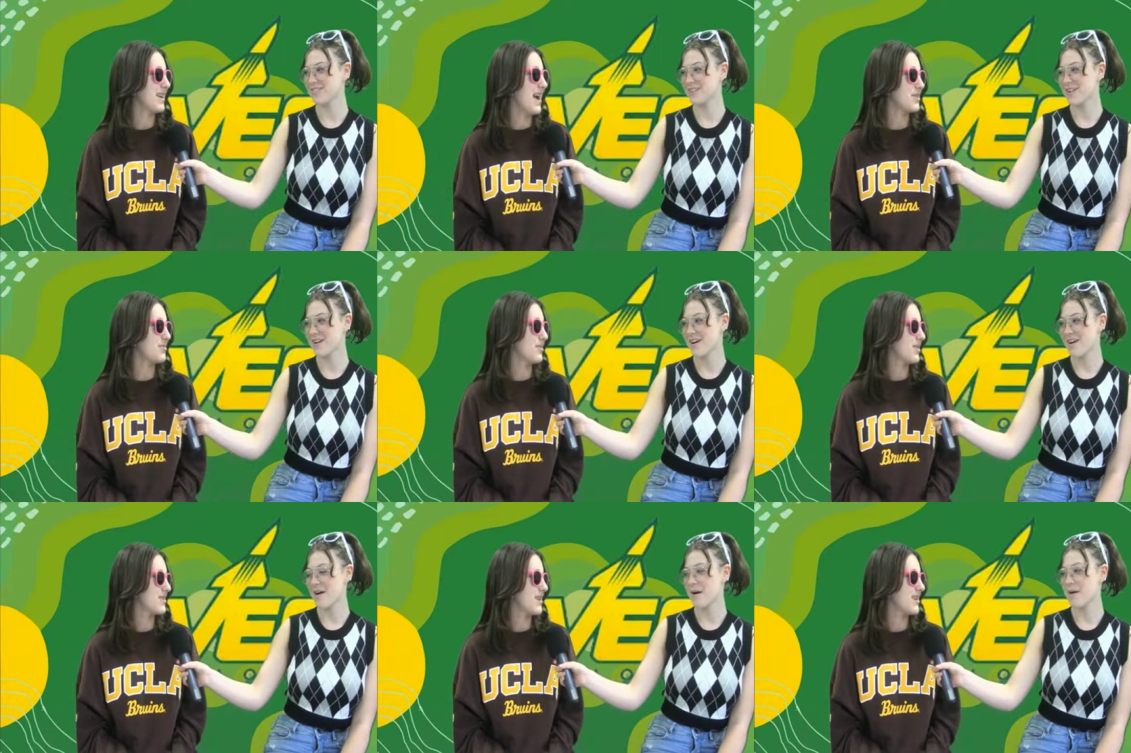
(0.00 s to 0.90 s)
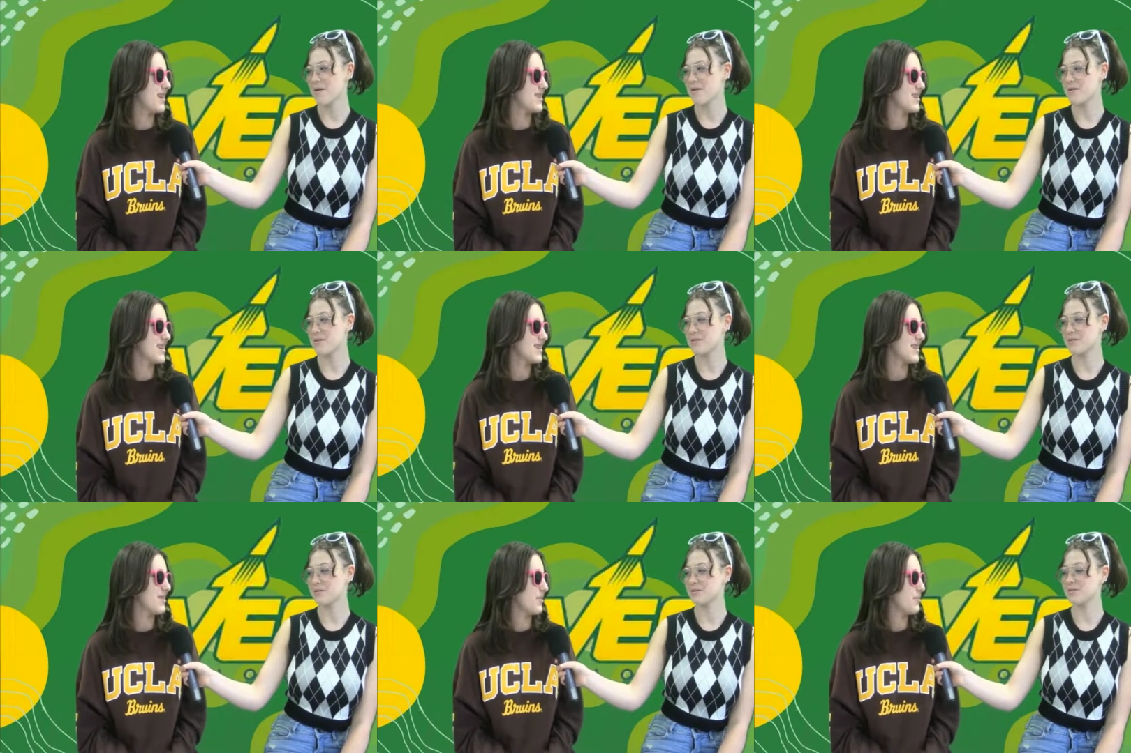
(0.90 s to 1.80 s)
Speaker 1: actual clothes on. I just like to sit
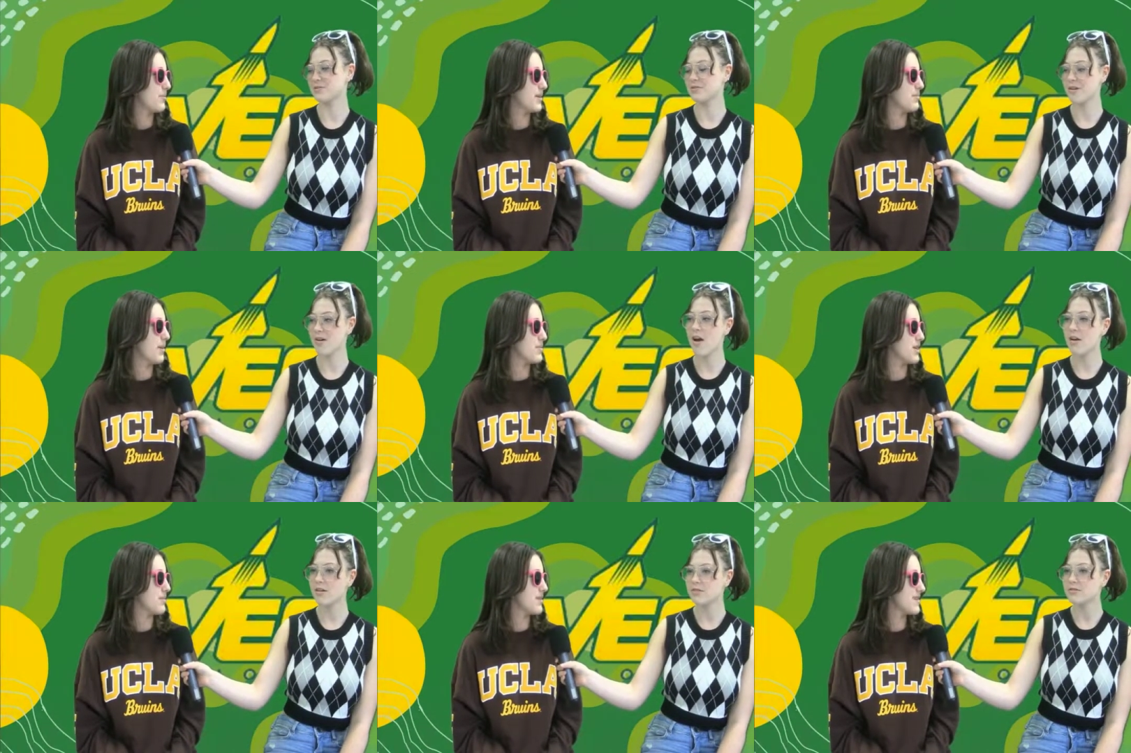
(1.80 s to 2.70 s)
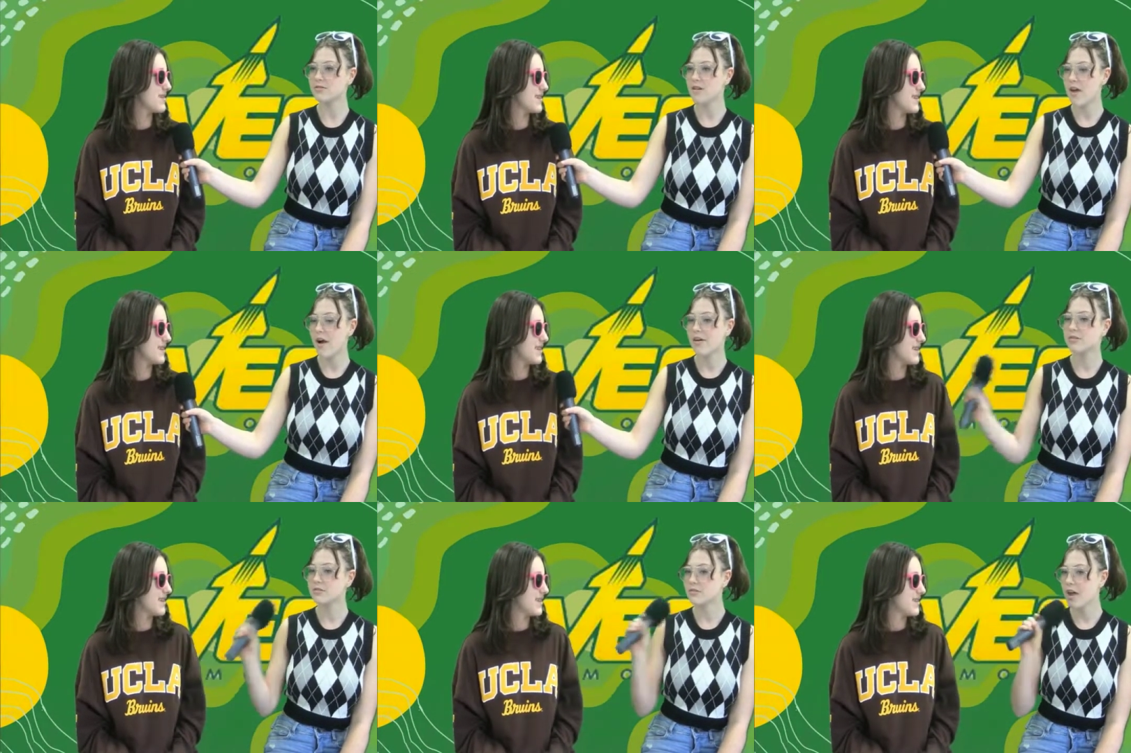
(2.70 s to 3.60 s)
at home in my pajamas.
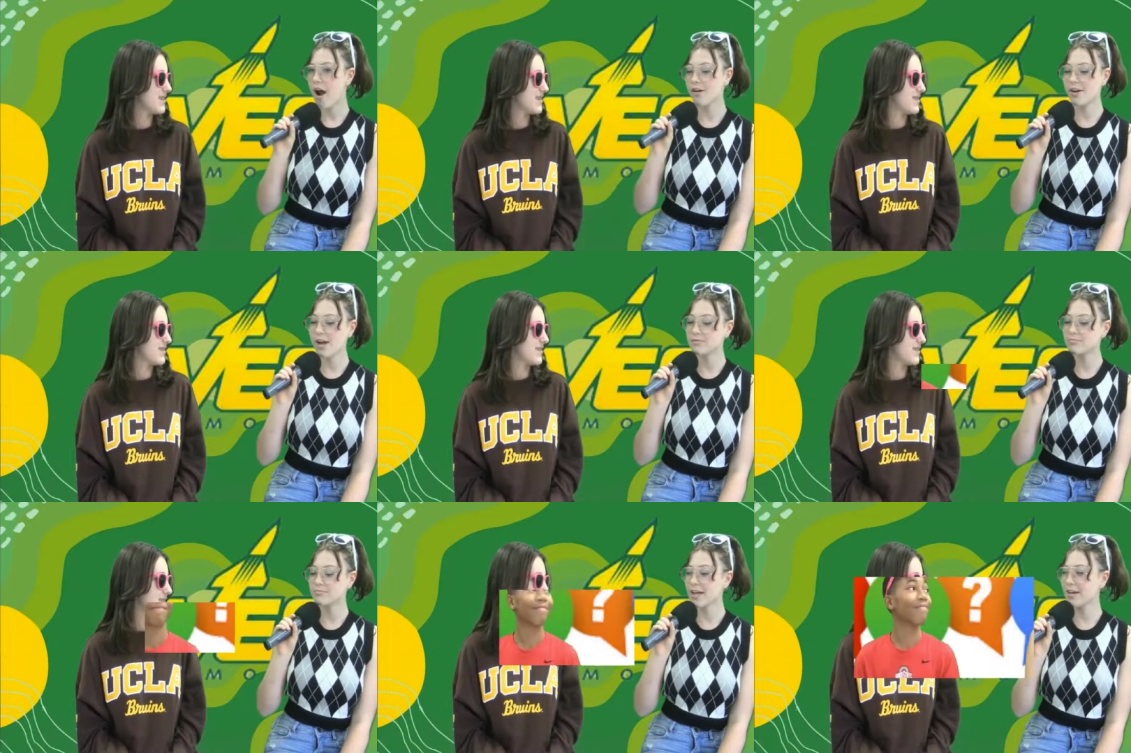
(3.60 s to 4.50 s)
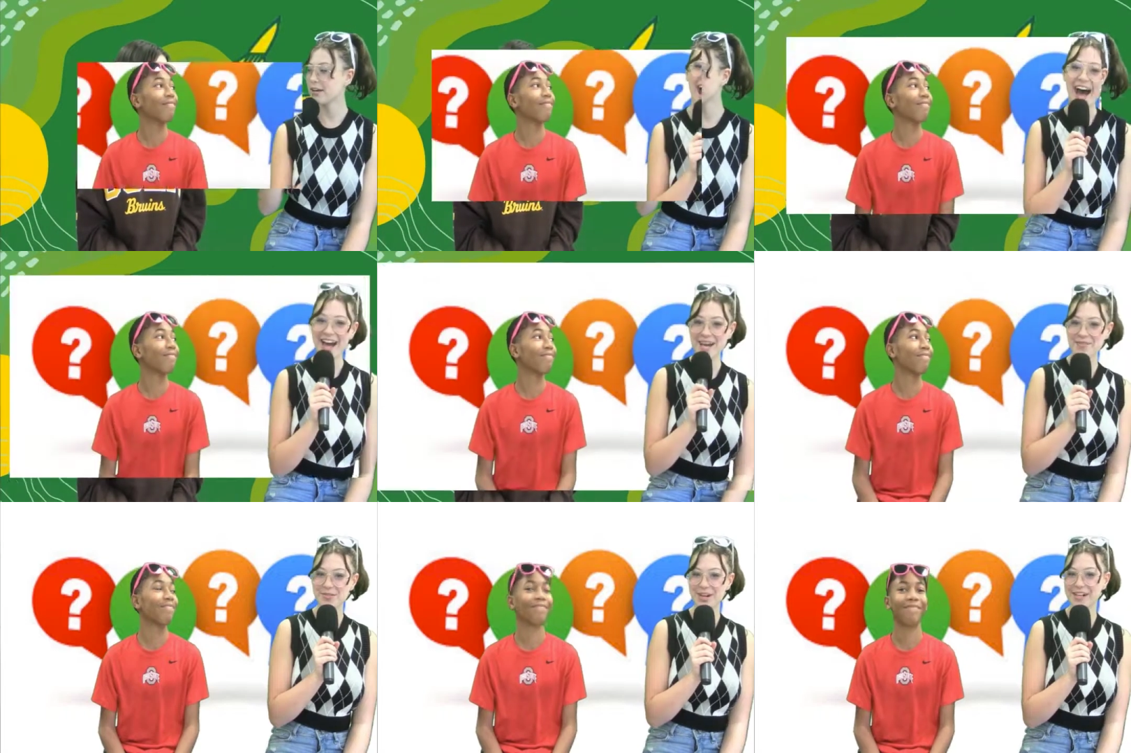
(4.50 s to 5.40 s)
Okay,
Speaker 2: thank you. Hi, I'm
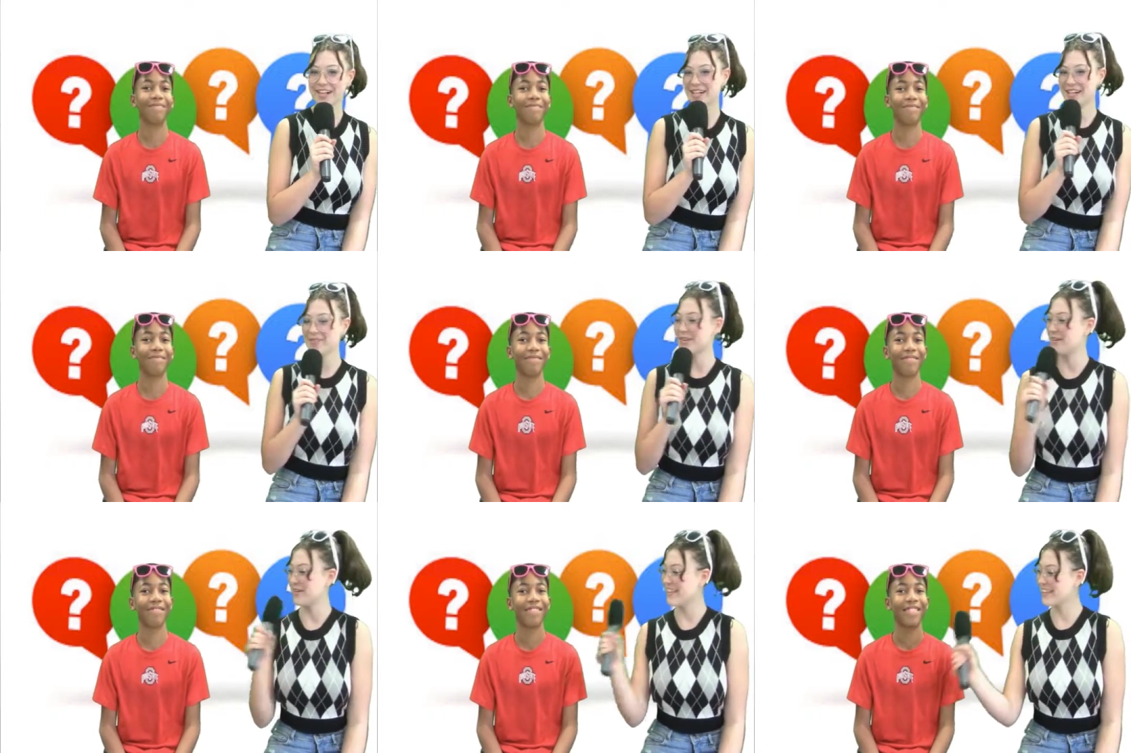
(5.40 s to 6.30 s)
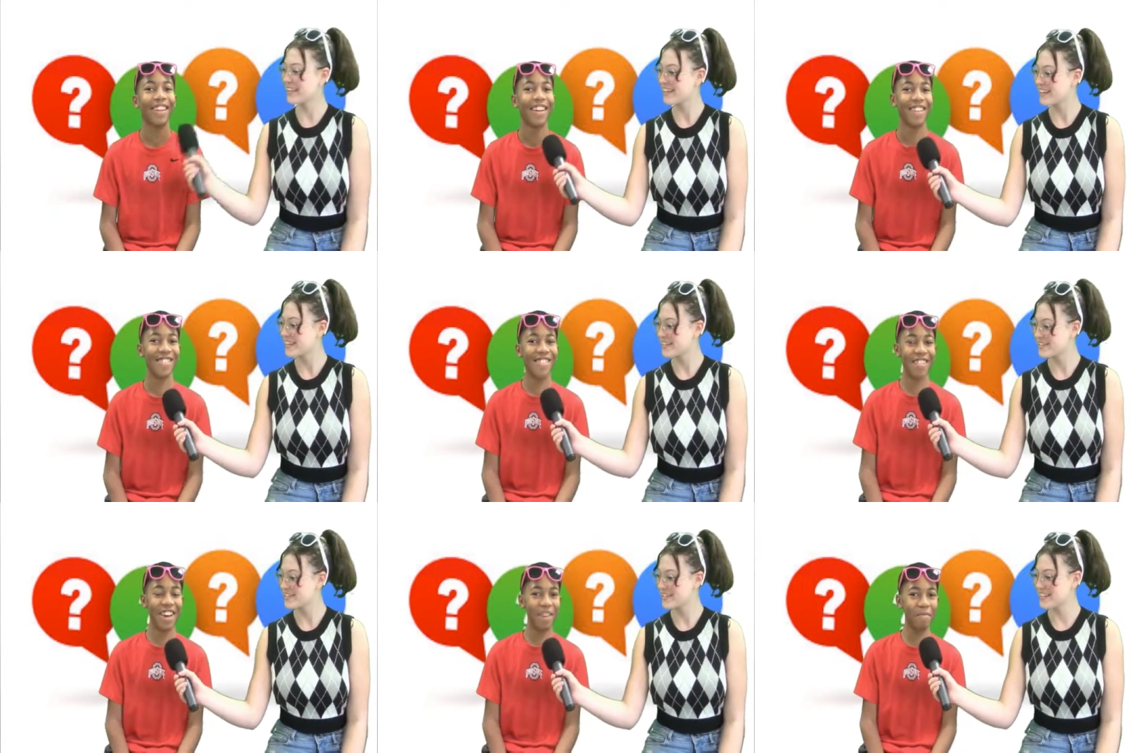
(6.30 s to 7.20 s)
Charlie and I'm here with
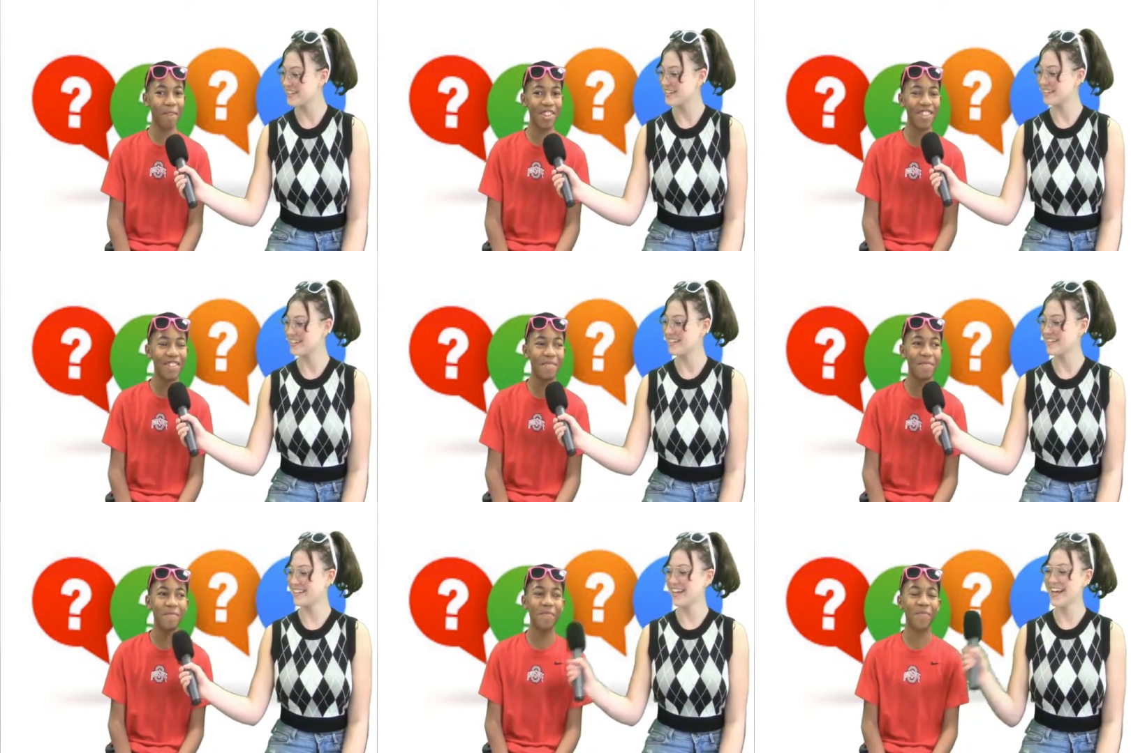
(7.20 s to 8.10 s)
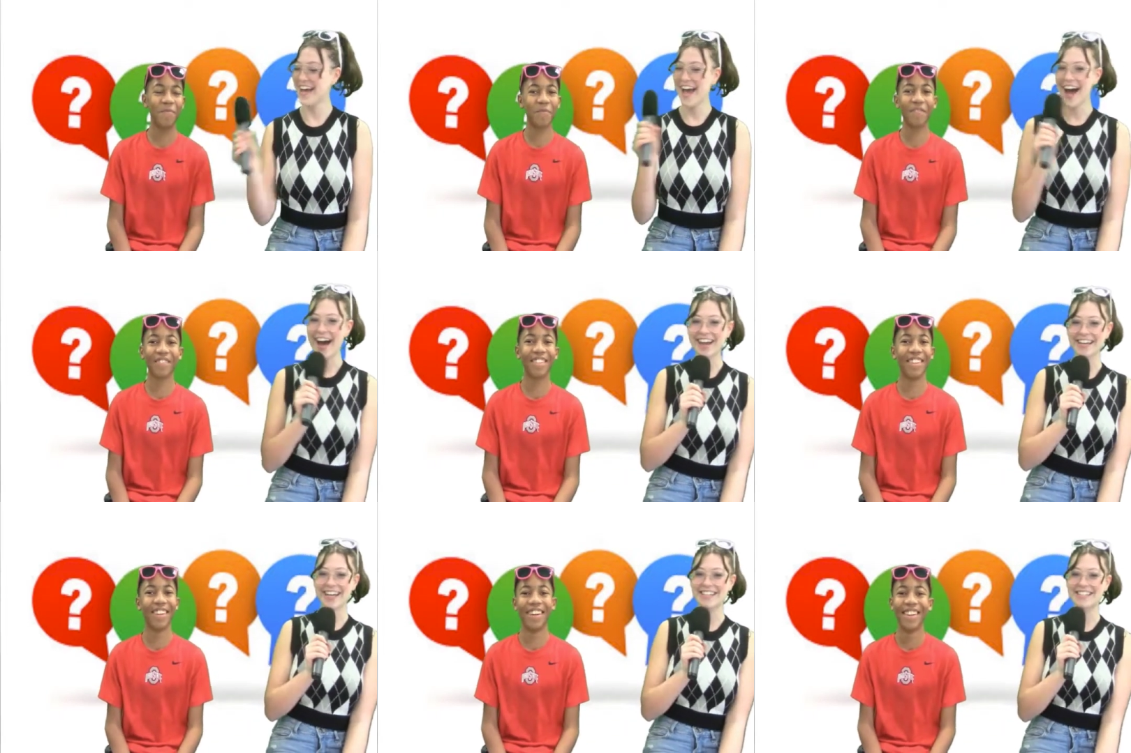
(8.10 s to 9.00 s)
Jaden Pritchett.
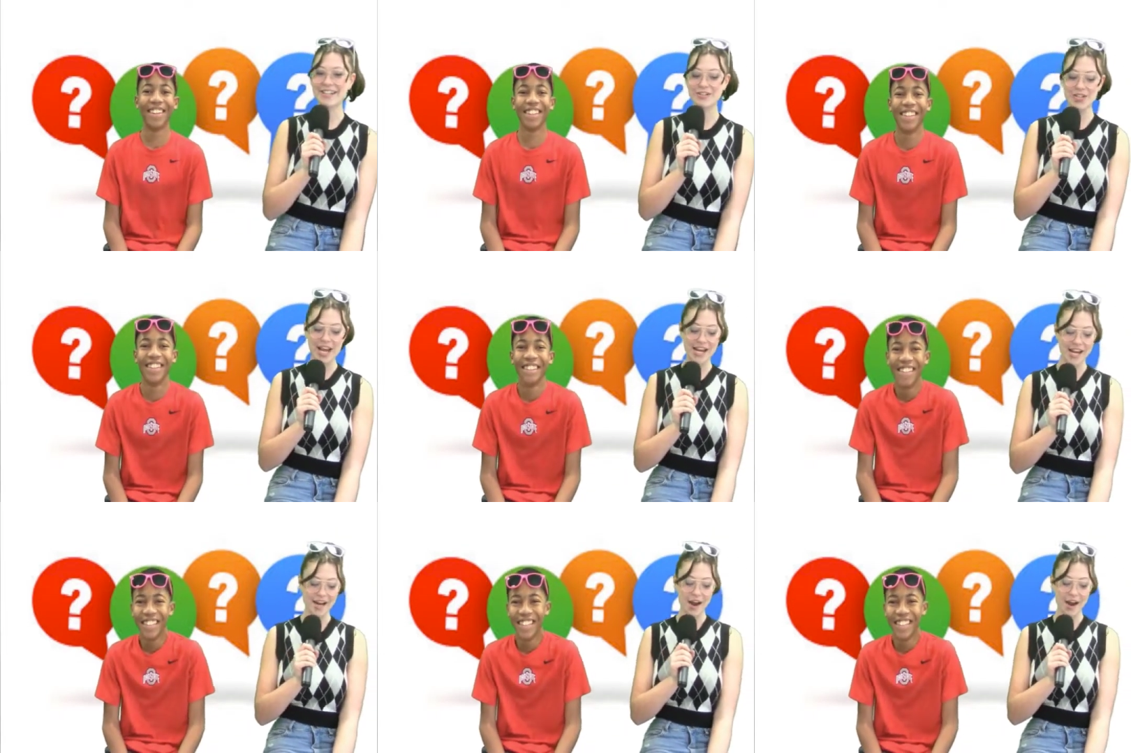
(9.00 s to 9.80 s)
Okay, so Jaden,